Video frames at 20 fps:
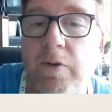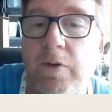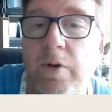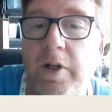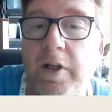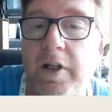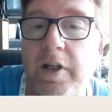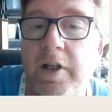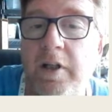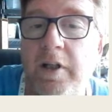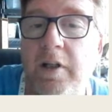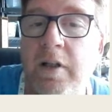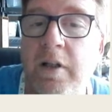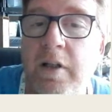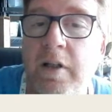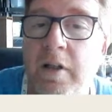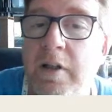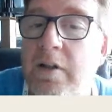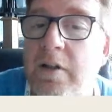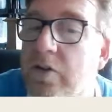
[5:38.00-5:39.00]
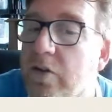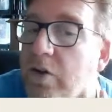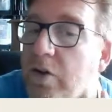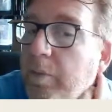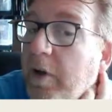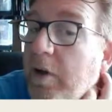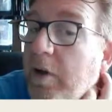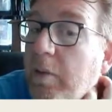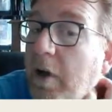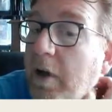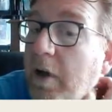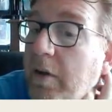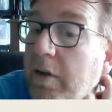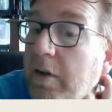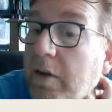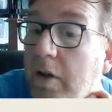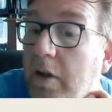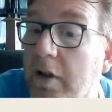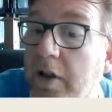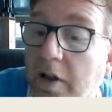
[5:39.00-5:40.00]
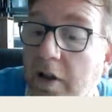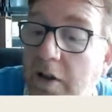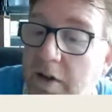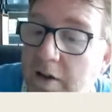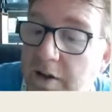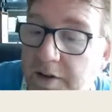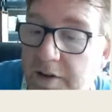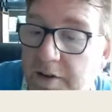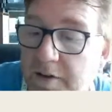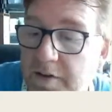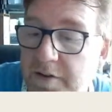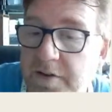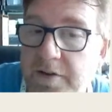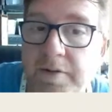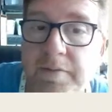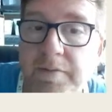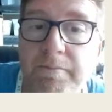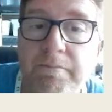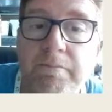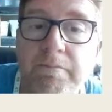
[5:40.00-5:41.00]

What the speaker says: 40, so I made about 30 on these.